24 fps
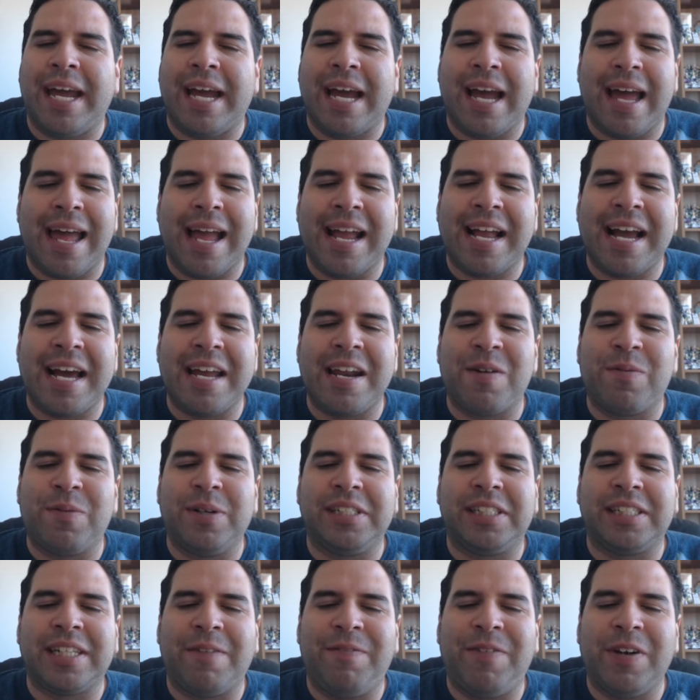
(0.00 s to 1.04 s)
I kind of
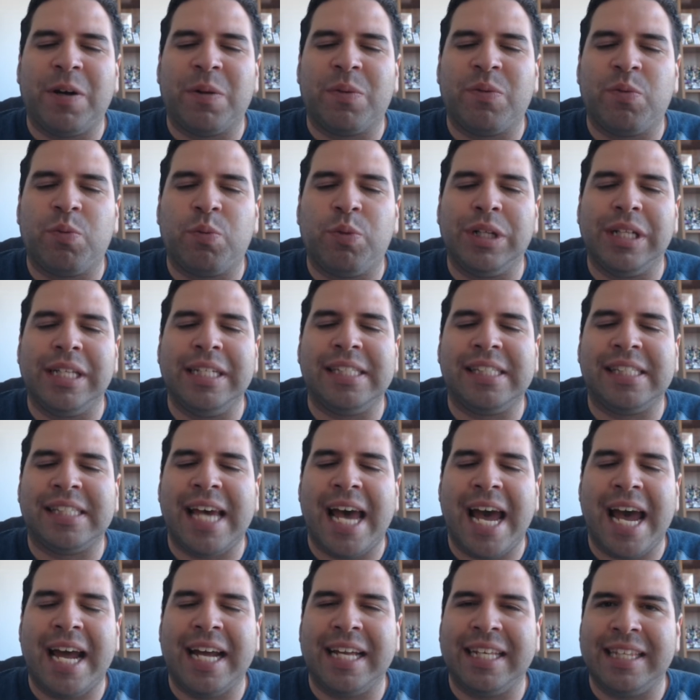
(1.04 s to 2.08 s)
wish I felt really
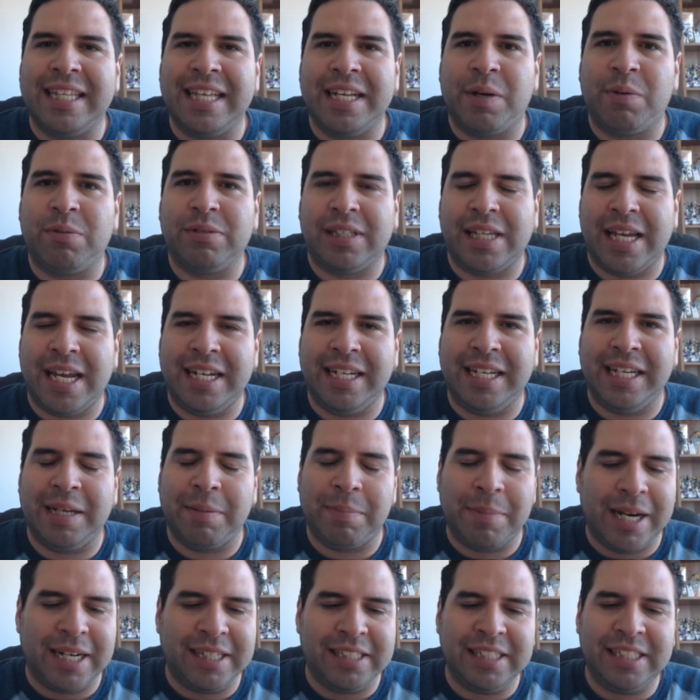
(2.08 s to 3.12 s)
sad that it was ending,
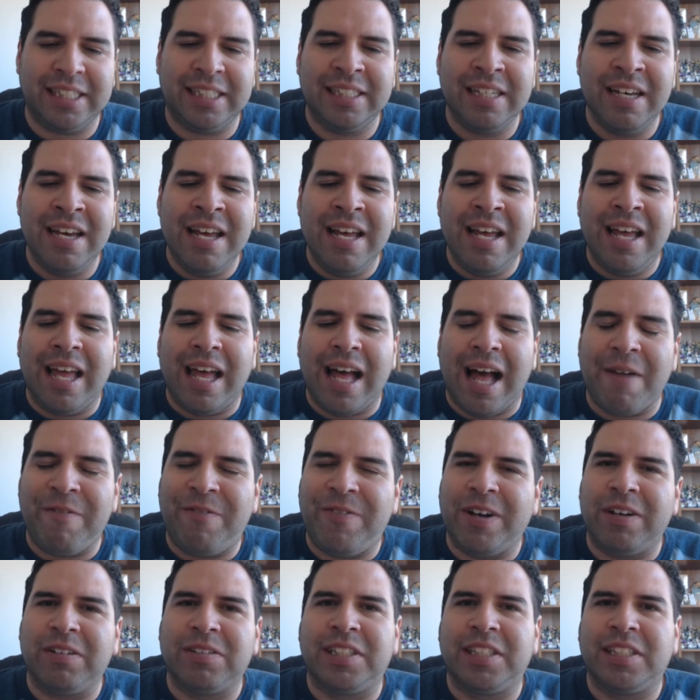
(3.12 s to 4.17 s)
but I
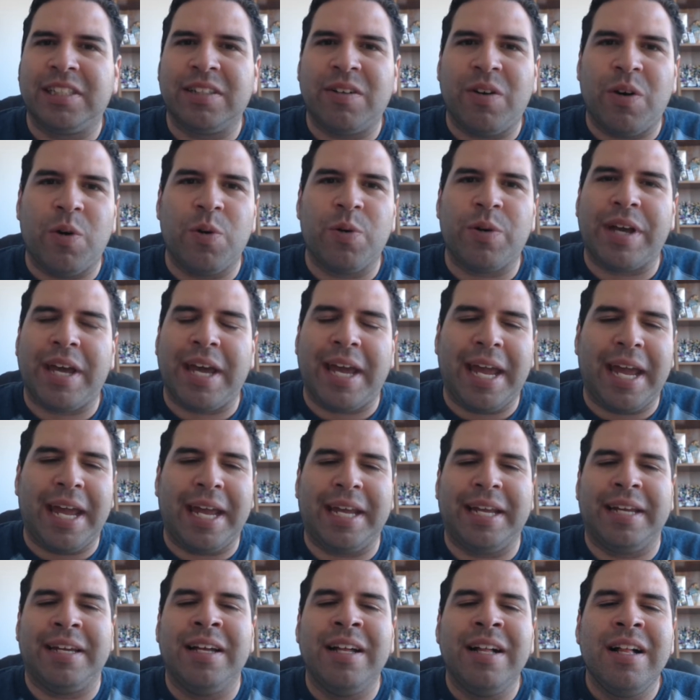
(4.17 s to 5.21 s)
felt
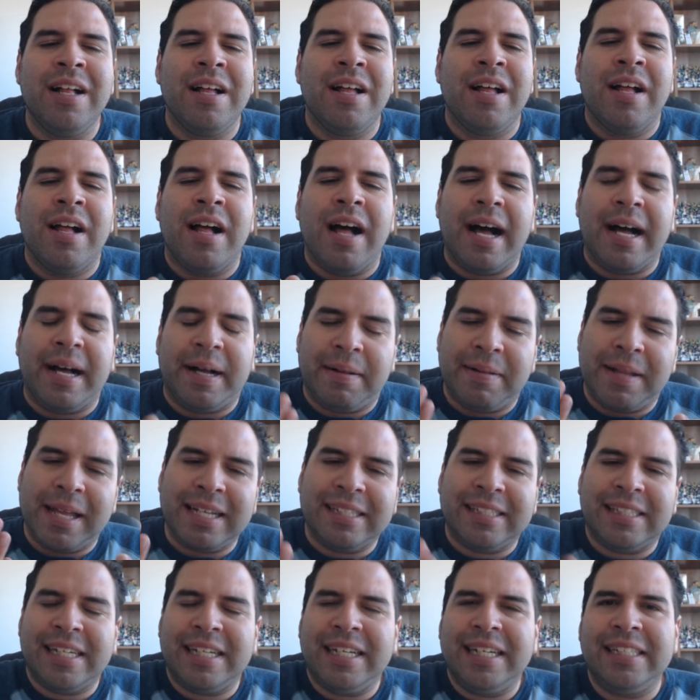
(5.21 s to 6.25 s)
okay. Like I
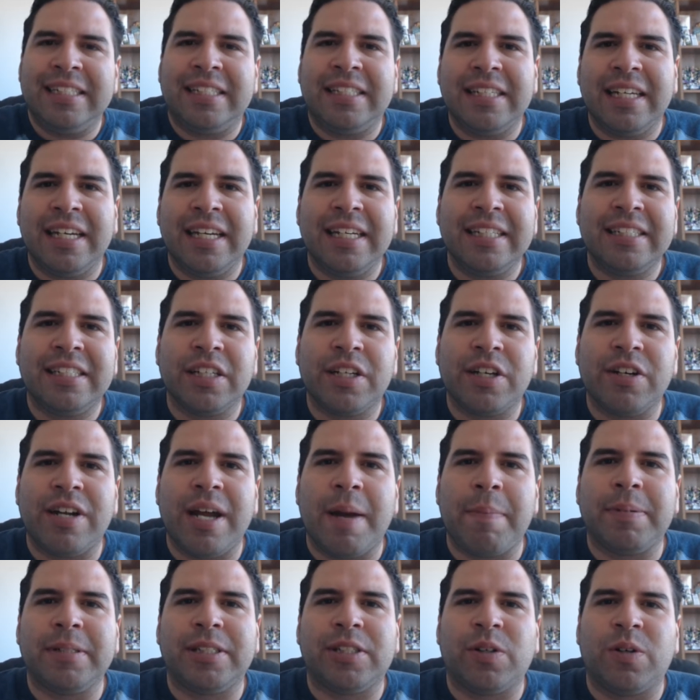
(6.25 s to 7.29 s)
said, it's a good
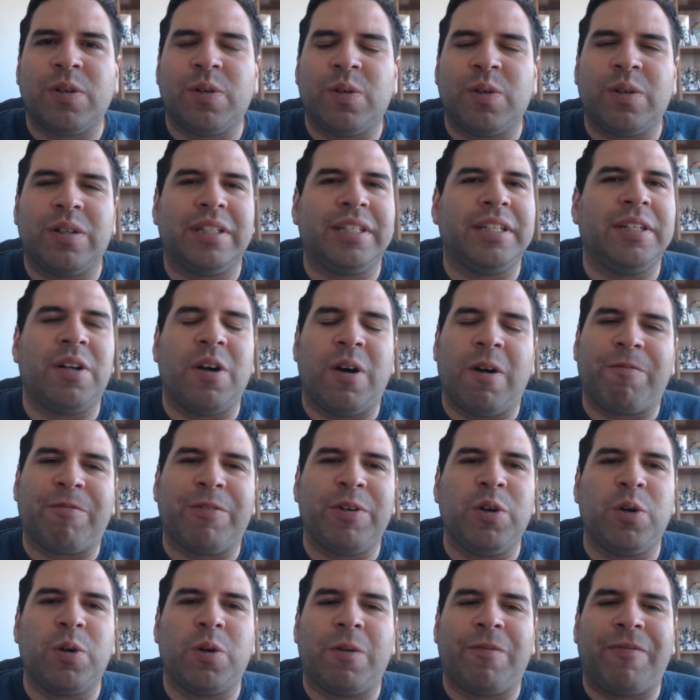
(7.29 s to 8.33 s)
episode. If
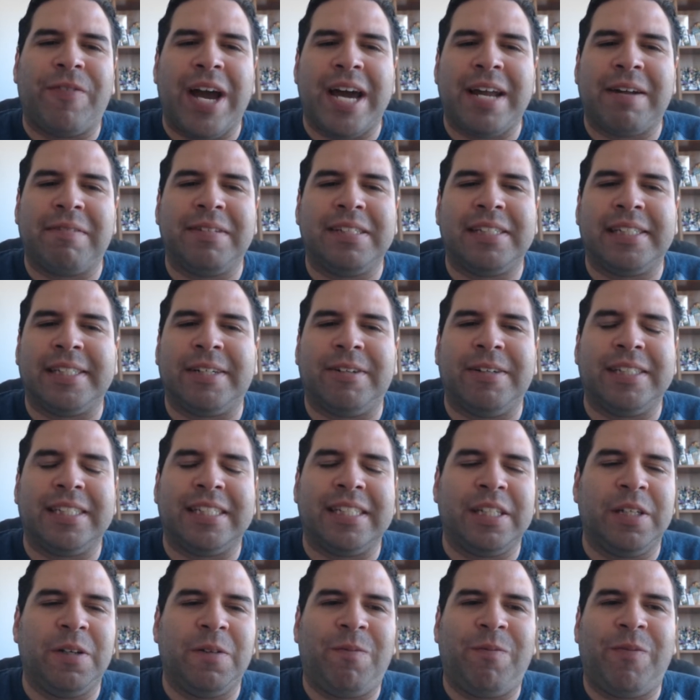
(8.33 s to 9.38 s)
you're a fan of the series
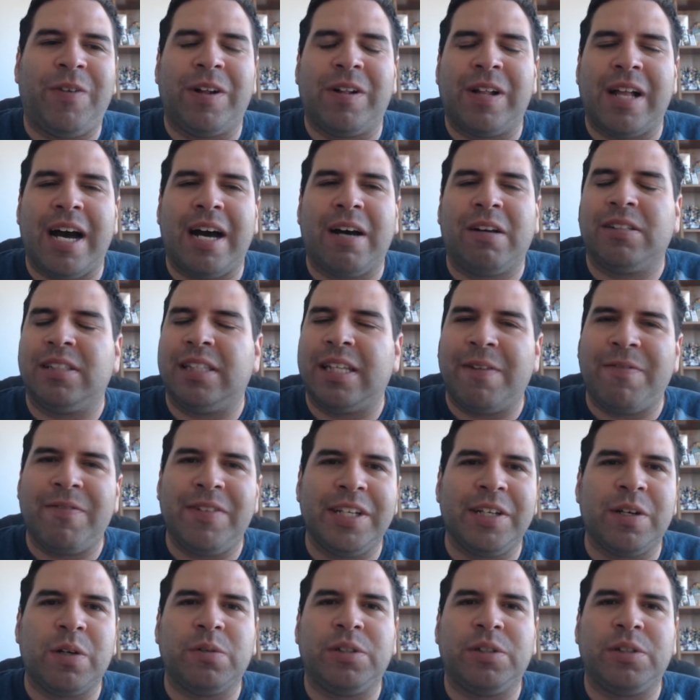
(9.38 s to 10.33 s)
and you fell out, definitely go